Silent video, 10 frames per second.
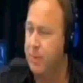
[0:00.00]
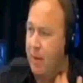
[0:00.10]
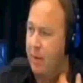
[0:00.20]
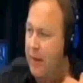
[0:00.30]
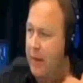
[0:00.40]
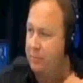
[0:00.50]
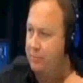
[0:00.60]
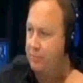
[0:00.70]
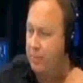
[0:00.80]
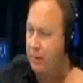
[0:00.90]
it's better than that
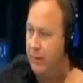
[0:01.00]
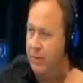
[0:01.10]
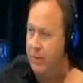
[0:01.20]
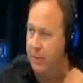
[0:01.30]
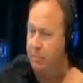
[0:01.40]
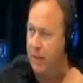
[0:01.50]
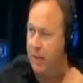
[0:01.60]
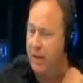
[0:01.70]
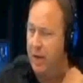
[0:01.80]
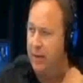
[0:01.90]
in that death
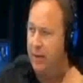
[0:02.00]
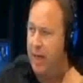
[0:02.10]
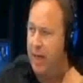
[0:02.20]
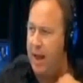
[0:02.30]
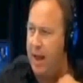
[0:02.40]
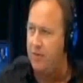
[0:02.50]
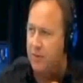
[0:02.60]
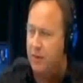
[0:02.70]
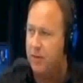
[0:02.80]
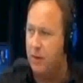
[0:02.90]
pit down there in that house
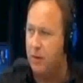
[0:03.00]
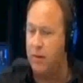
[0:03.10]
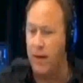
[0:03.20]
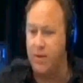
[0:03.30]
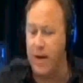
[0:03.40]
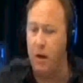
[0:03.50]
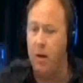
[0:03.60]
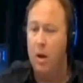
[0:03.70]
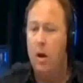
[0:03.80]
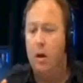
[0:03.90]
with all those little kids.
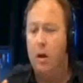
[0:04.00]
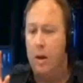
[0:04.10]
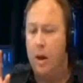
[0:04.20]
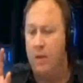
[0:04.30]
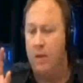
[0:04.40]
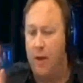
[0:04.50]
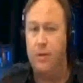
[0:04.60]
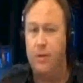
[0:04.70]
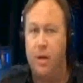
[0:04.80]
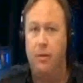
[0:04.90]
Now, Now, for
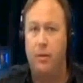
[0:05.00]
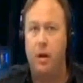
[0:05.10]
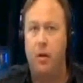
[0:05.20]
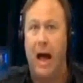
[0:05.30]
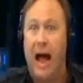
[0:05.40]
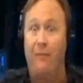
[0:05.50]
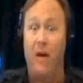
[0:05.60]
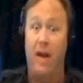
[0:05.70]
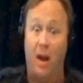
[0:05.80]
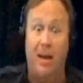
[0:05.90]
those that don't know, I
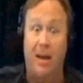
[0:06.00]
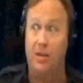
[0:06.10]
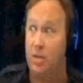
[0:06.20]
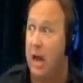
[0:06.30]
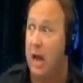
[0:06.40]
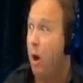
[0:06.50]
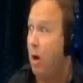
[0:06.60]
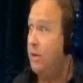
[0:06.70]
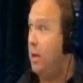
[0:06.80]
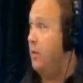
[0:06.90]
found out about this because I
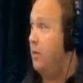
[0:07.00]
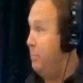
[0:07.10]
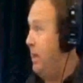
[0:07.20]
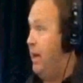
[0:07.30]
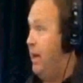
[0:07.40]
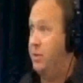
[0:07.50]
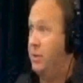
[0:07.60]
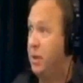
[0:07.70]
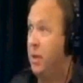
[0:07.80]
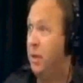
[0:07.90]
walked into these
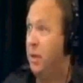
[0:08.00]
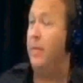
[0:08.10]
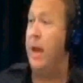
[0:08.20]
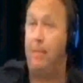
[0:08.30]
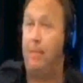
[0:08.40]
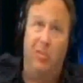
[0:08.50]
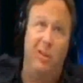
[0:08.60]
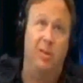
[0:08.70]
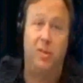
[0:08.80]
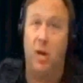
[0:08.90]
pits, and I
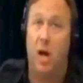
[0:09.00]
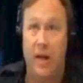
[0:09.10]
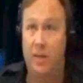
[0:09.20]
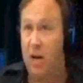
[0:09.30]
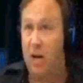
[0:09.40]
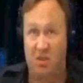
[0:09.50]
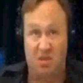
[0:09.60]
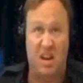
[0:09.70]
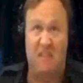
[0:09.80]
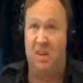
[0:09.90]
probably only saw that
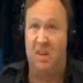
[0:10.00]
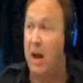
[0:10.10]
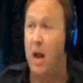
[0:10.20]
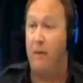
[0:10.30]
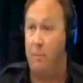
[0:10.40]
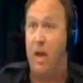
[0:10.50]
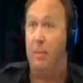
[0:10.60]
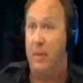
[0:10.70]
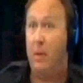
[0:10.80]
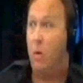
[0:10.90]
summer 7 or 8 of them,
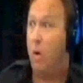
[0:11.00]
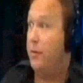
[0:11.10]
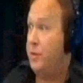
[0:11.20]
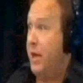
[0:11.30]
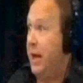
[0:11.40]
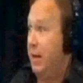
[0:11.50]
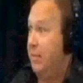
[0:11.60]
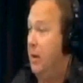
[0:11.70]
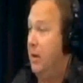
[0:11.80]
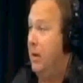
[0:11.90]
but I mean they were all the
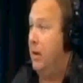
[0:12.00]
same.